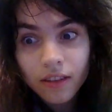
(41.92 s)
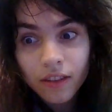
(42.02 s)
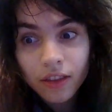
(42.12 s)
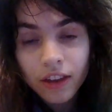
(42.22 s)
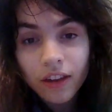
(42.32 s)

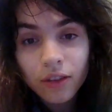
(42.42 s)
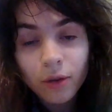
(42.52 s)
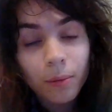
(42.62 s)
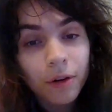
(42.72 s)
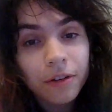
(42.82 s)
The other
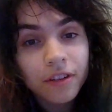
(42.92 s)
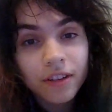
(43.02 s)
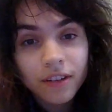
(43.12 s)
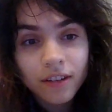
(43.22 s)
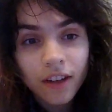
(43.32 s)

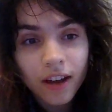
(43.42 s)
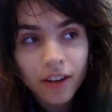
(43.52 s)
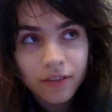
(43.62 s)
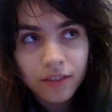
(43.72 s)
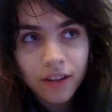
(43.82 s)
person, I
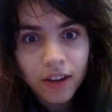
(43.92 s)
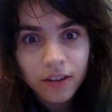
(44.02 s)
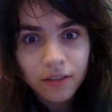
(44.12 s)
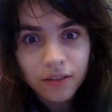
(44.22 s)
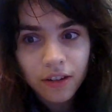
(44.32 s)
have, I
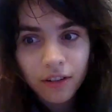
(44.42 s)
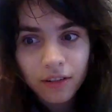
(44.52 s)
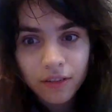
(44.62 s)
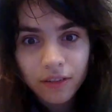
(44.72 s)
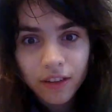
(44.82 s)
don't
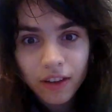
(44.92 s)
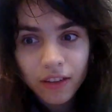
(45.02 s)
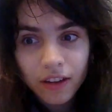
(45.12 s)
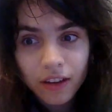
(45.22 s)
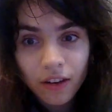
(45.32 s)
know that
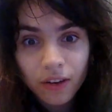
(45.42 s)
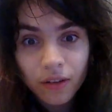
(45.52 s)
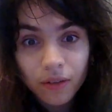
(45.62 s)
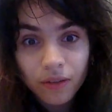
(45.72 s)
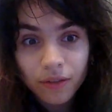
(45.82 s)
they
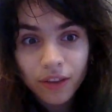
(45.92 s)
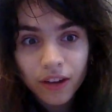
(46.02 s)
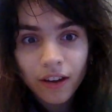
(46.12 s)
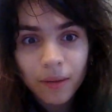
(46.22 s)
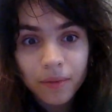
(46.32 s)
know that
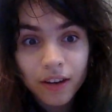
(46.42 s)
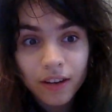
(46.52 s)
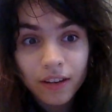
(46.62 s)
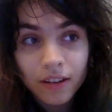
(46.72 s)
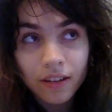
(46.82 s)
I'm
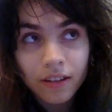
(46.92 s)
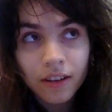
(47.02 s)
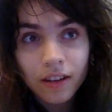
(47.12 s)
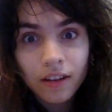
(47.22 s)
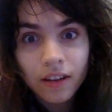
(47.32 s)
dating
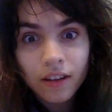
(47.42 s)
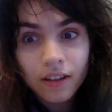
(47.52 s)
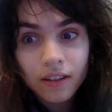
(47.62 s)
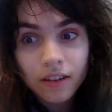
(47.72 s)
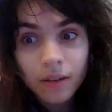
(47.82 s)

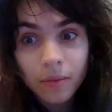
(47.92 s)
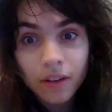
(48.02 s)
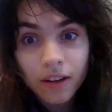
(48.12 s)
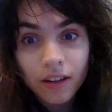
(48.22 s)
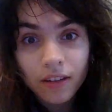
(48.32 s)

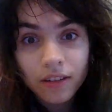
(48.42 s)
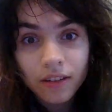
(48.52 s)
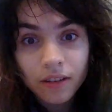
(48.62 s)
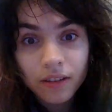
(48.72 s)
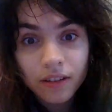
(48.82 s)
someone else,
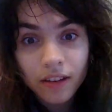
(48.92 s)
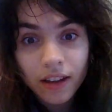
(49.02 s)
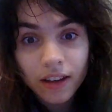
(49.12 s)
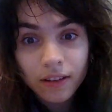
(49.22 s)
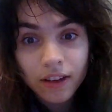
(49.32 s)
so it's
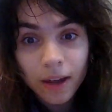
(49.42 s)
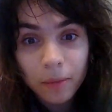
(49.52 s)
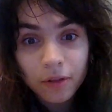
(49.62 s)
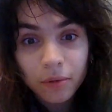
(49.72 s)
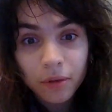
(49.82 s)
like,
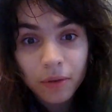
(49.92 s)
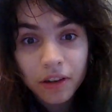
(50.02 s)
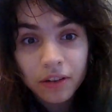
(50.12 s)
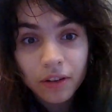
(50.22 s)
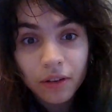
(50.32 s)
gamers, what do I
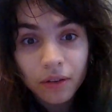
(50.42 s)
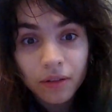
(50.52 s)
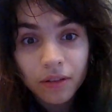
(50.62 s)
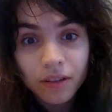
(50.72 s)
do?